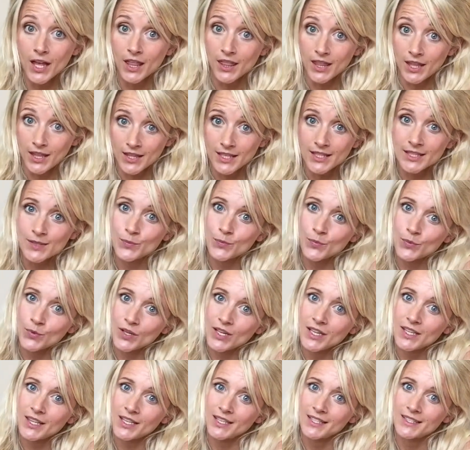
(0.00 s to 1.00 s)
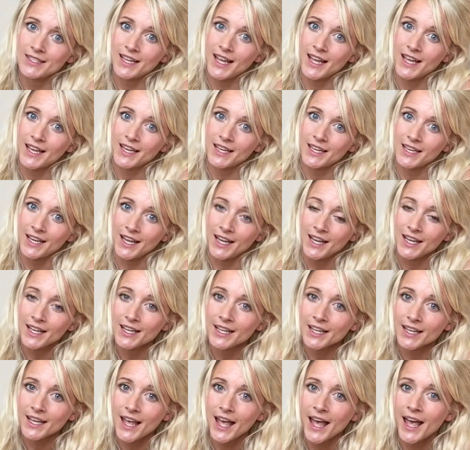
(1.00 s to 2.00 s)
that this breathing
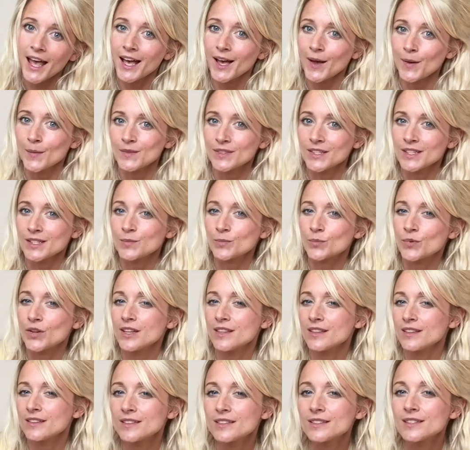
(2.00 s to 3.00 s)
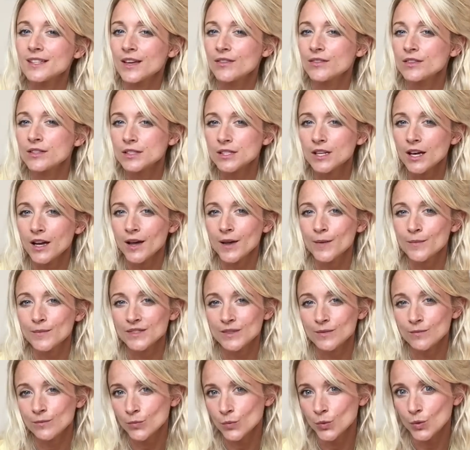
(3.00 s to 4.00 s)
technique helps us breathe in 7 times
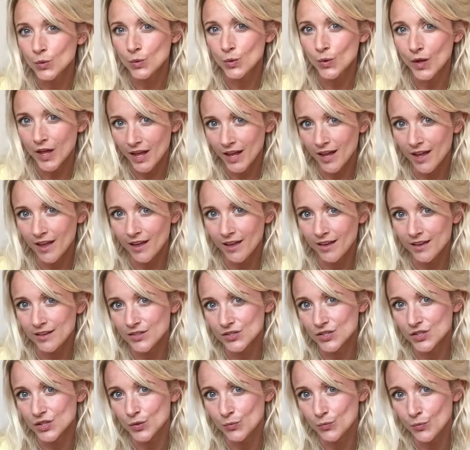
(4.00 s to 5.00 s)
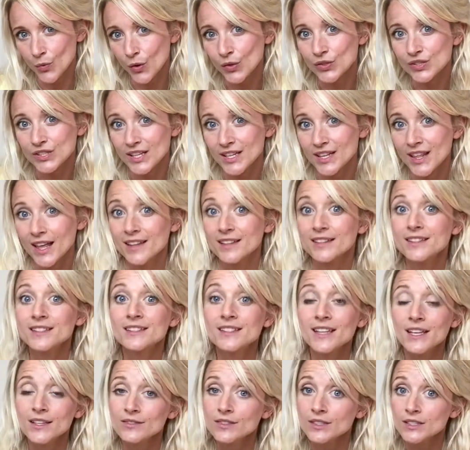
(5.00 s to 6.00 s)
more air into the body. That's
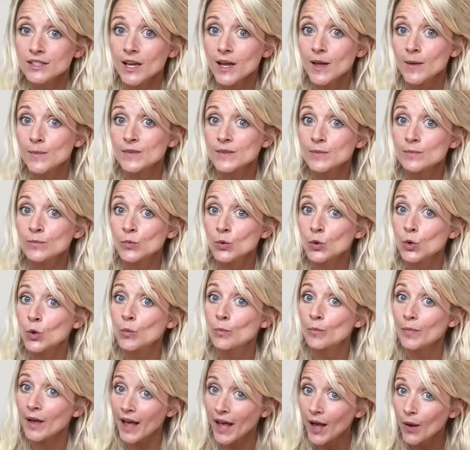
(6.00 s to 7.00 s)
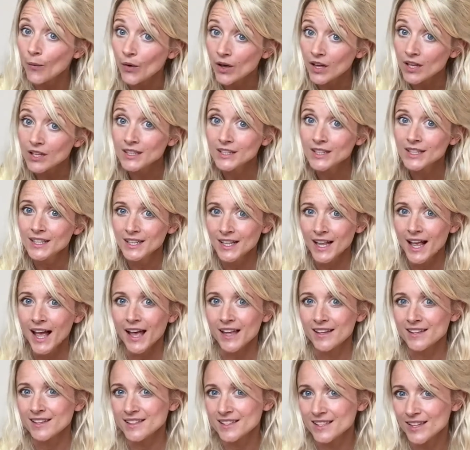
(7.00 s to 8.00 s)
7 times more power
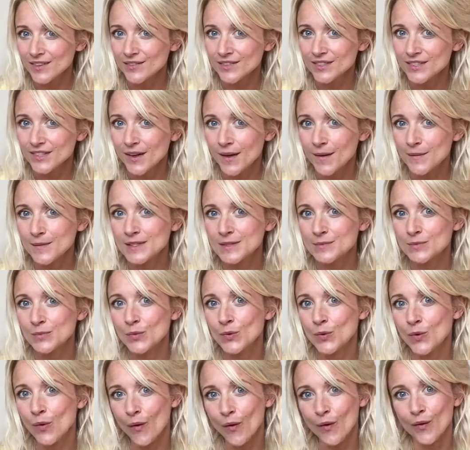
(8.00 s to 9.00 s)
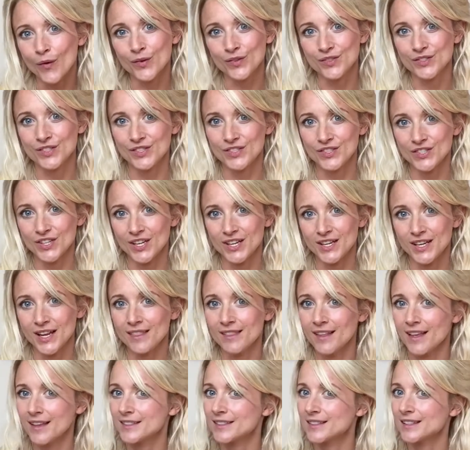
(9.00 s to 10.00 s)
and 7 times more oxygen,
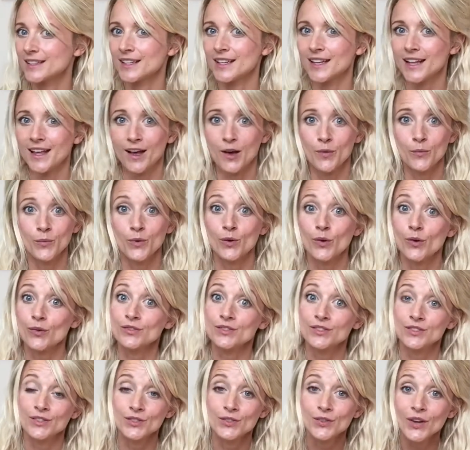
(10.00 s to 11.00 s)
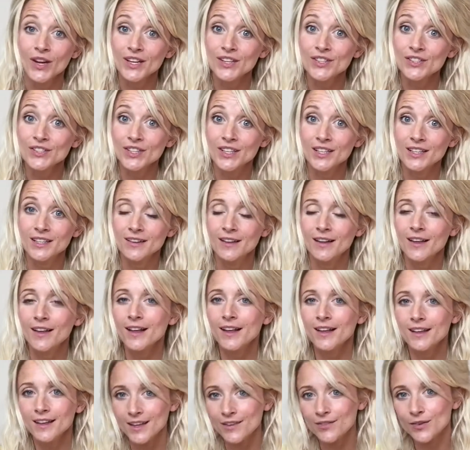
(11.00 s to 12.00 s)
and that's going to help your concentration,
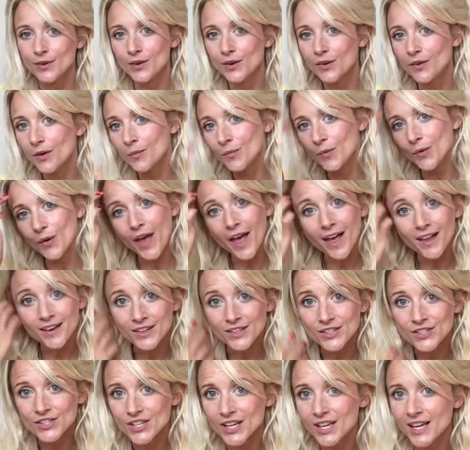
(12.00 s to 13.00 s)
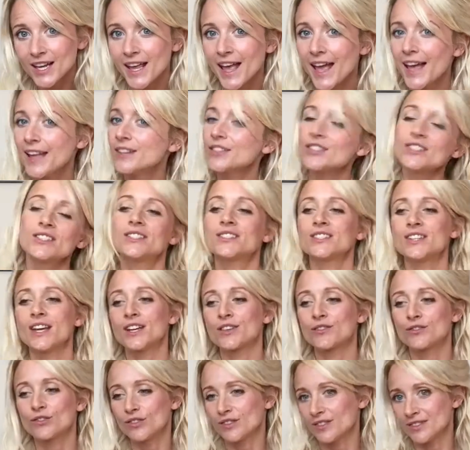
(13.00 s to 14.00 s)
give you a lot more energy and just
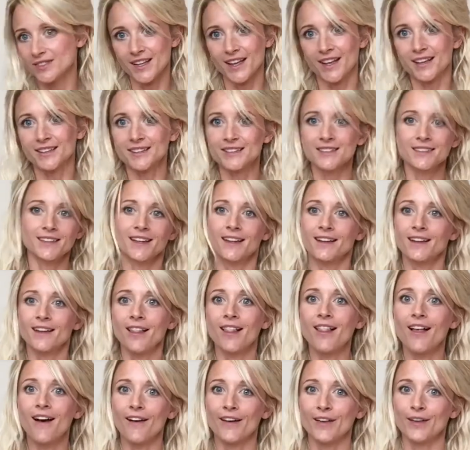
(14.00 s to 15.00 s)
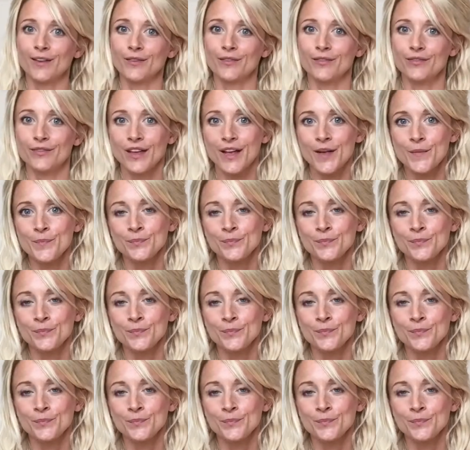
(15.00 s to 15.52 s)
general zest and life.